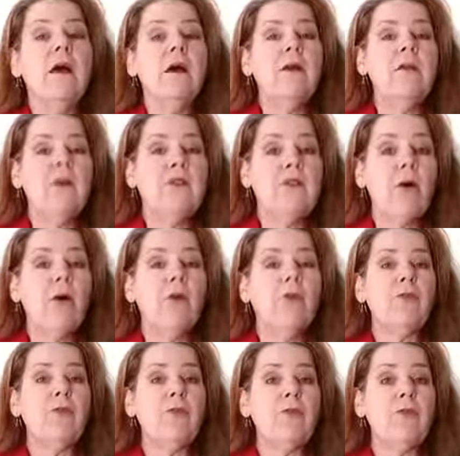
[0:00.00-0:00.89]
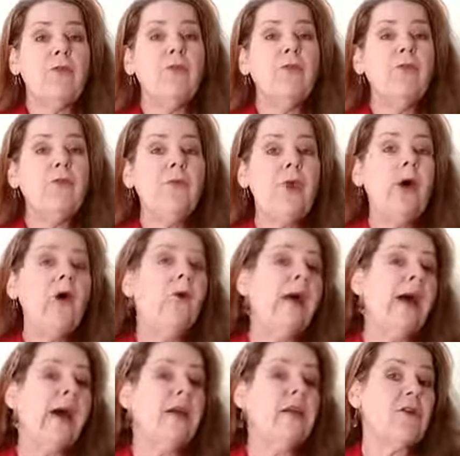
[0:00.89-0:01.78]
So do know
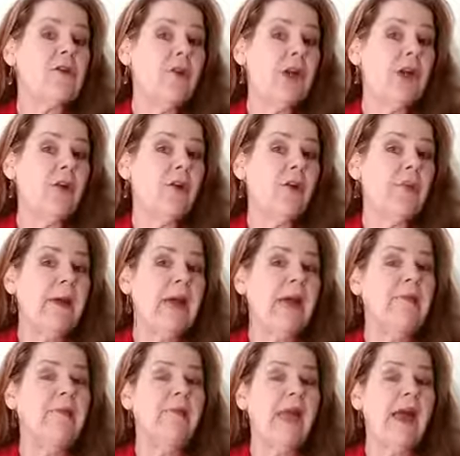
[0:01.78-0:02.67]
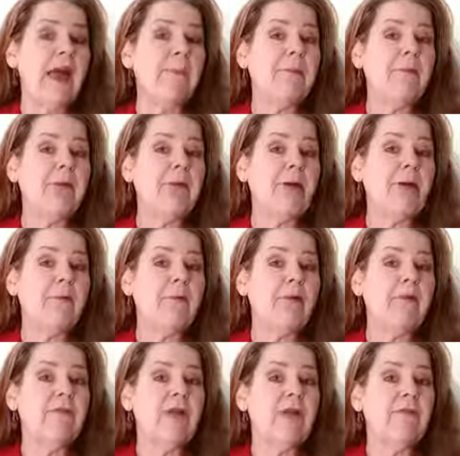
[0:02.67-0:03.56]
how to check your pet's capillary
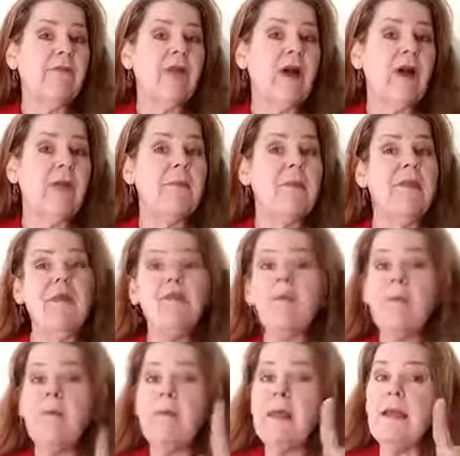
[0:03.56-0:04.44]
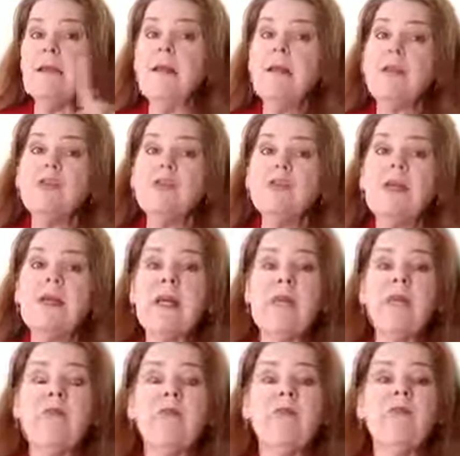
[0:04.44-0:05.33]
refill time. And this can be a little
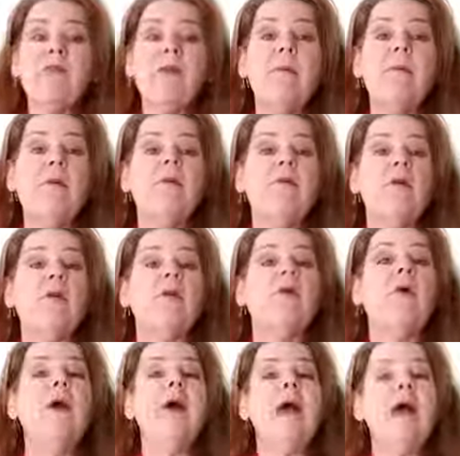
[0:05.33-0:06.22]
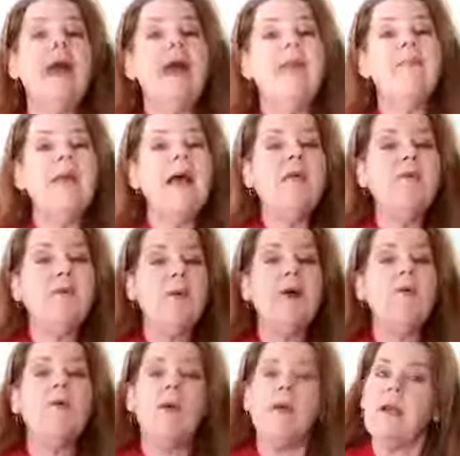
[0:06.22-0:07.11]
tricky for some of you. And that's
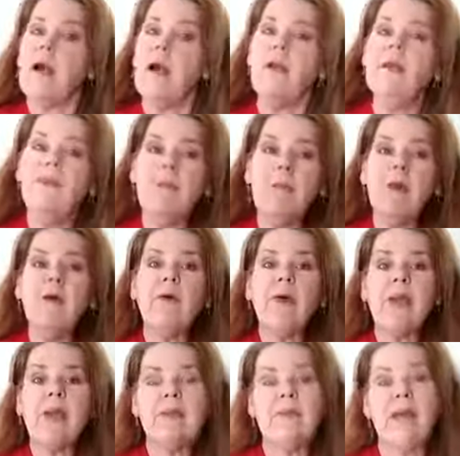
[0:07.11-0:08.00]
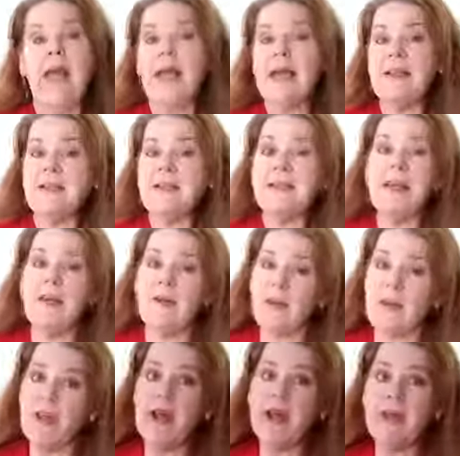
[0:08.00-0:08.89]
why we're going to also be going into head-to-tail
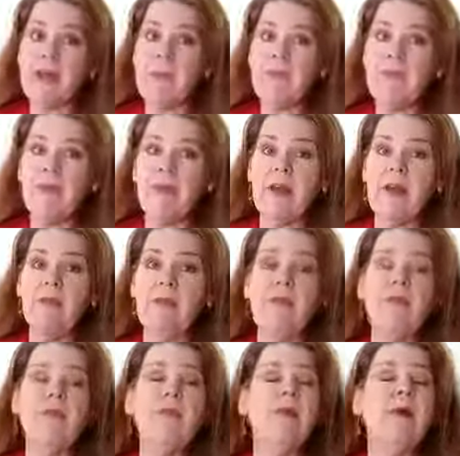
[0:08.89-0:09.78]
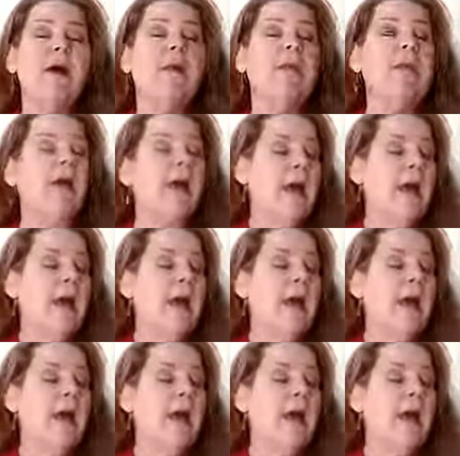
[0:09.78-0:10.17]
checkups later this month.